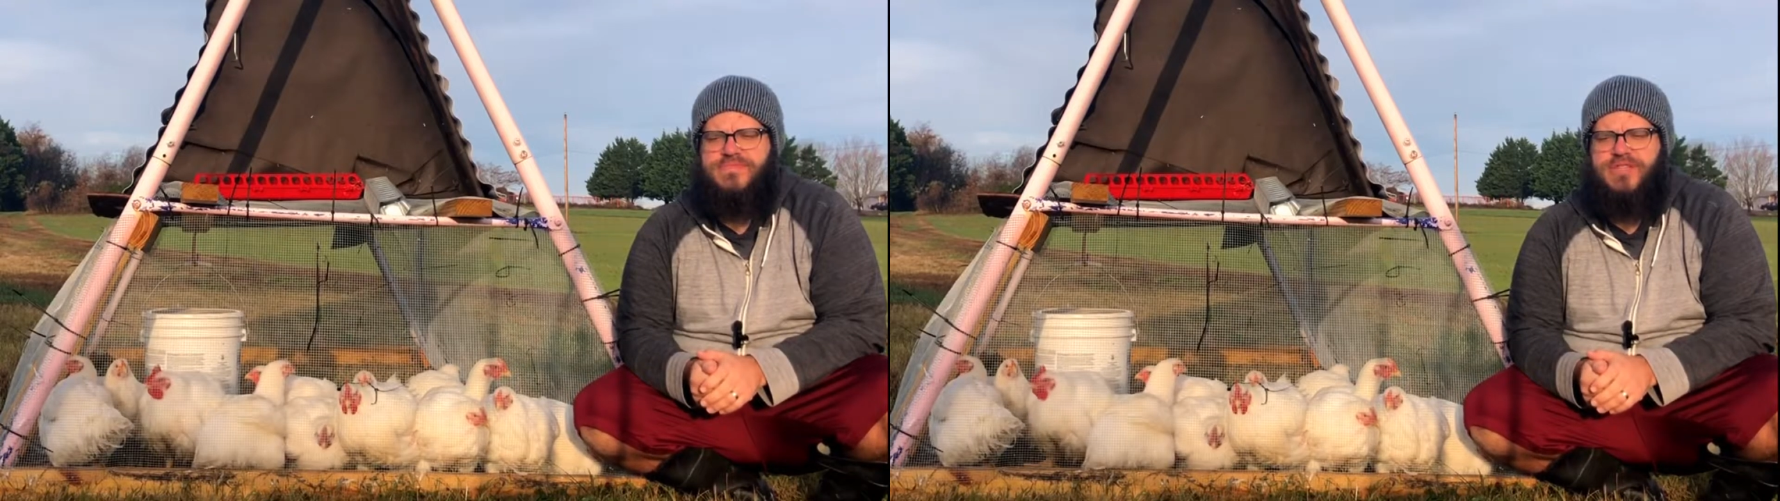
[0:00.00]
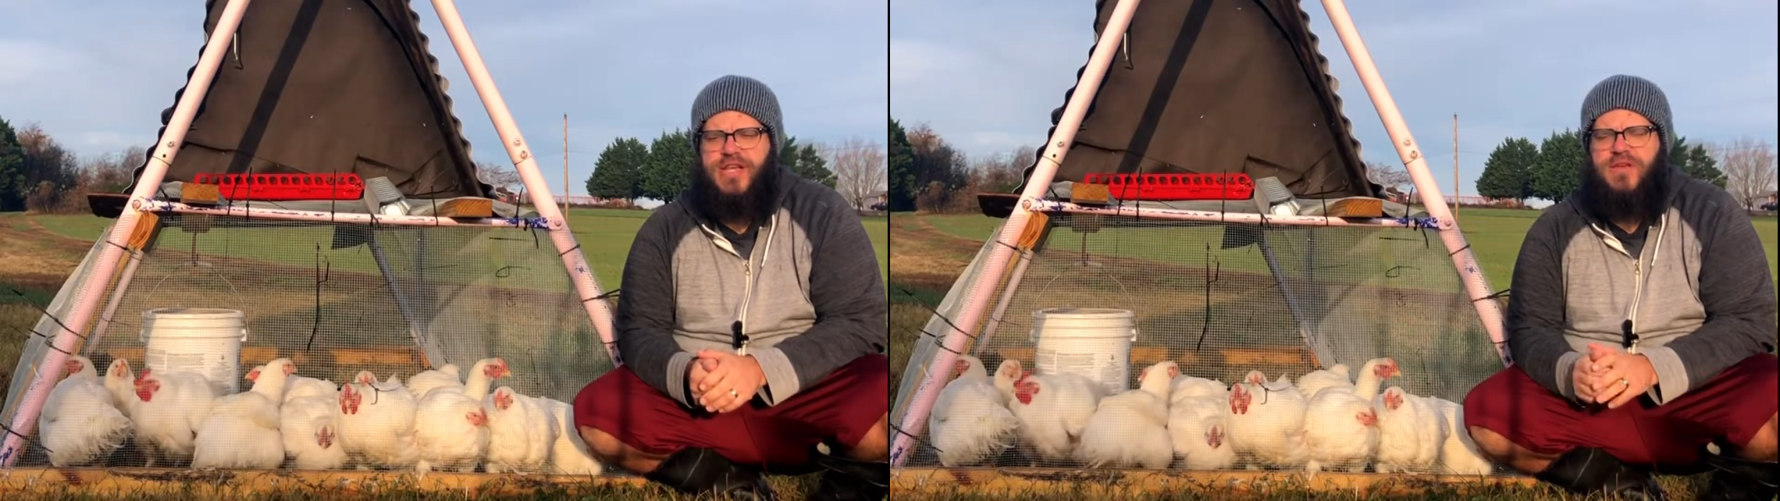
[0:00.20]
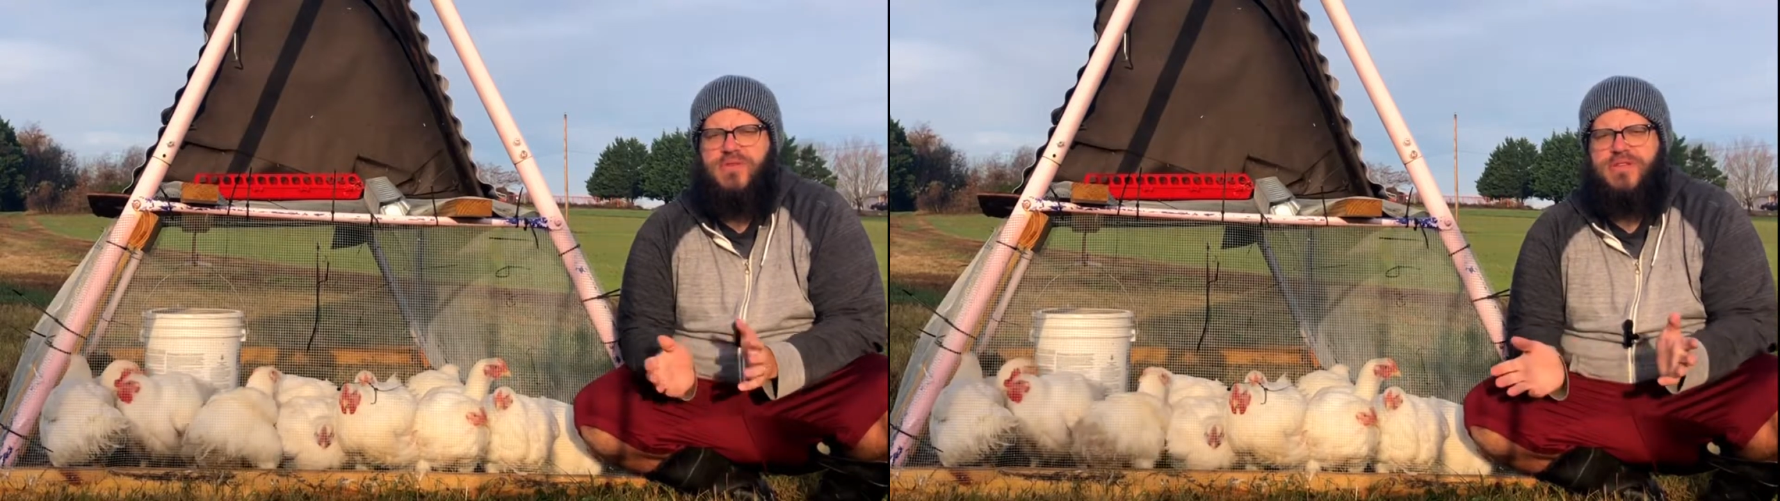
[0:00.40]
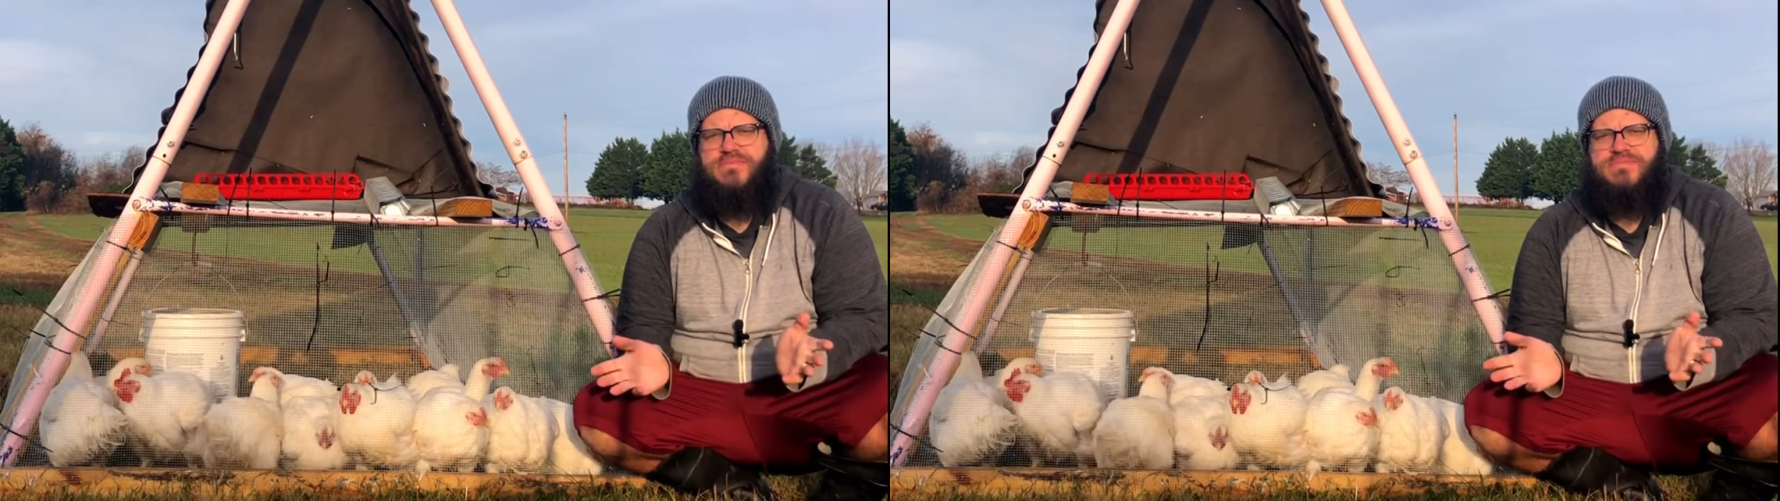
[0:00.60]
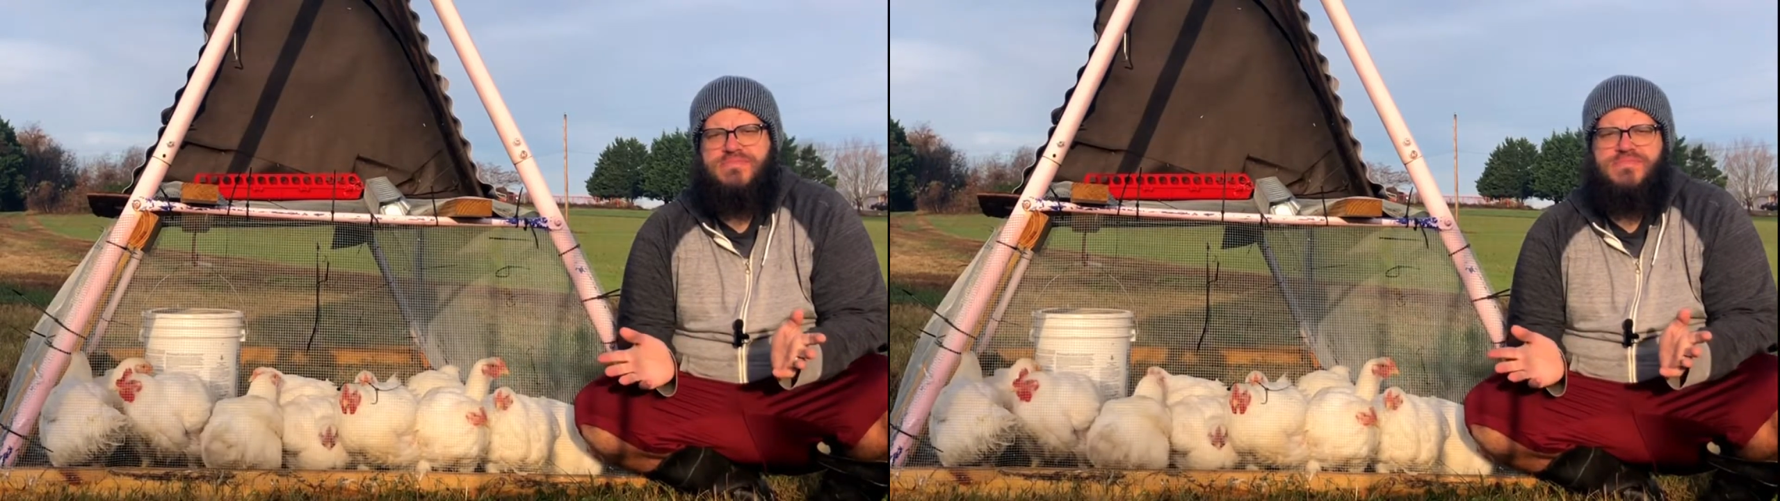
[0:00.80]
But anyways,
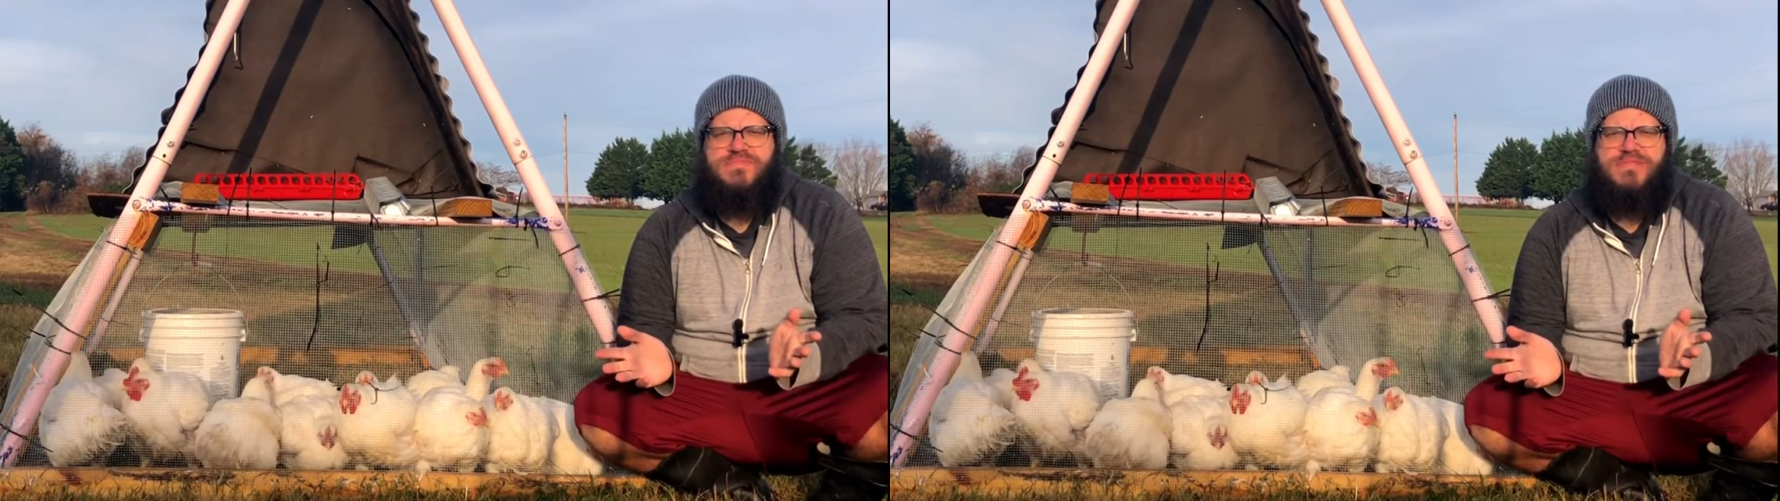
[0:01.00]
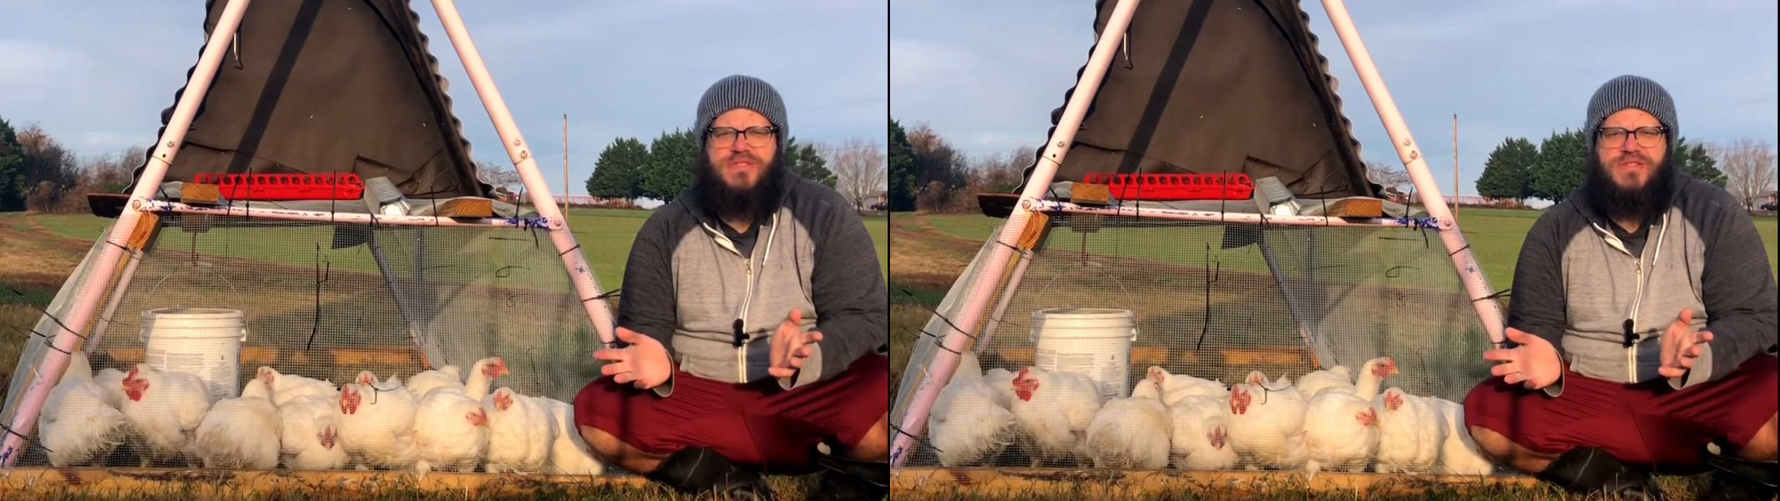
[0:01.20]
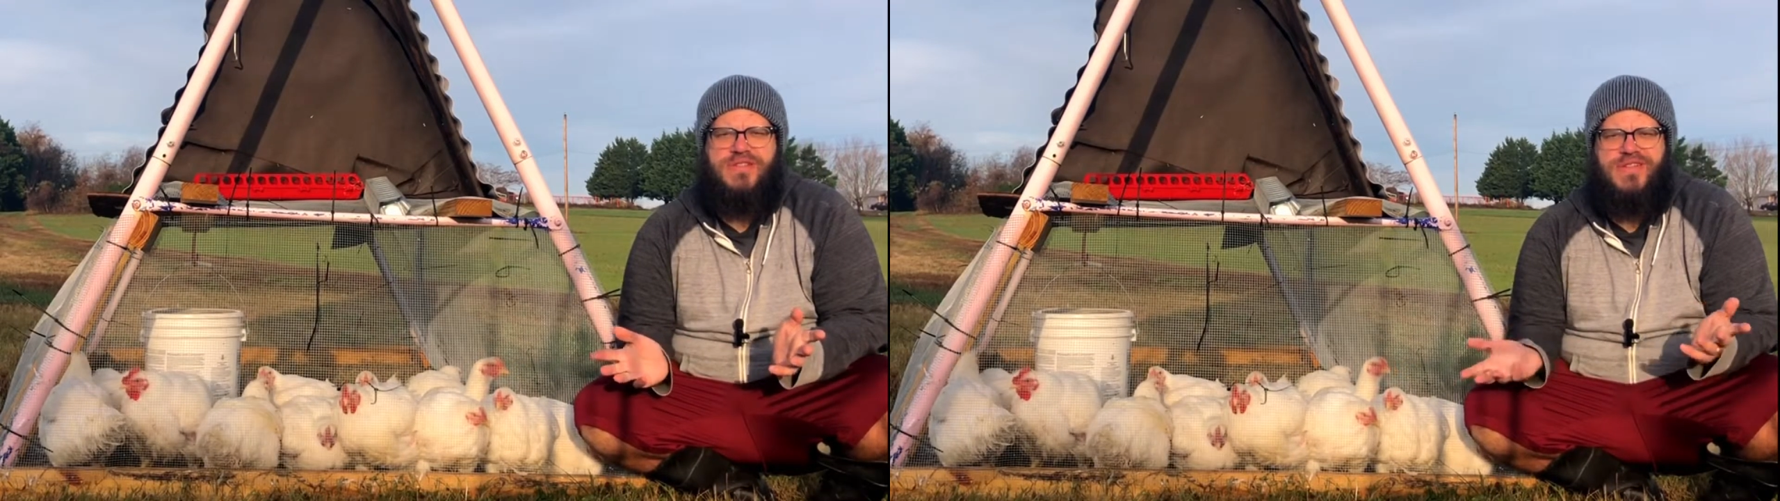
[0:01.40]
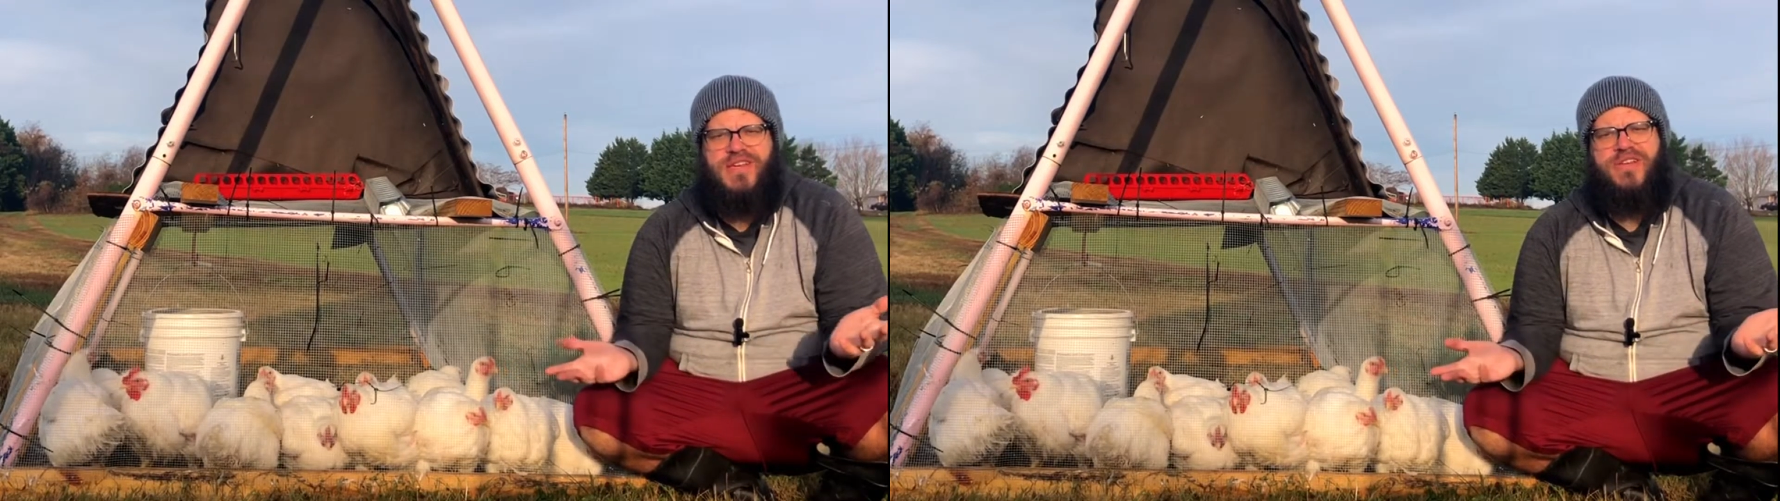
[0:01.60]
yeah,